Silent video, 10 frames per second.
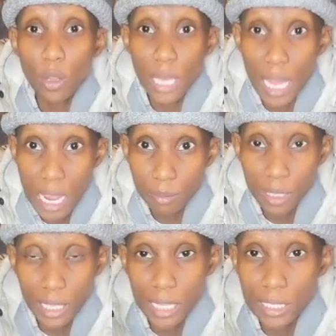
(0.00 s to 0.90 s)
all the
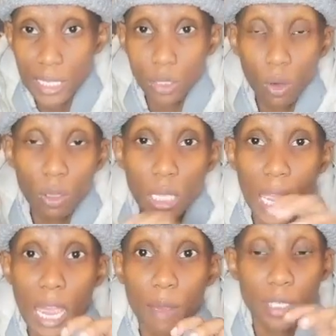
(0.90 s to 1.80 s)
apps, like I said,
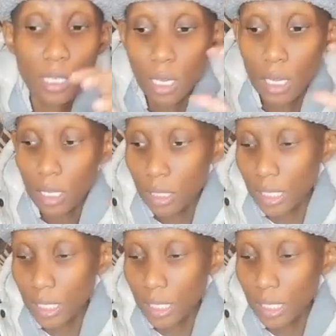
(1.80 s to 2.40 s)
all the apps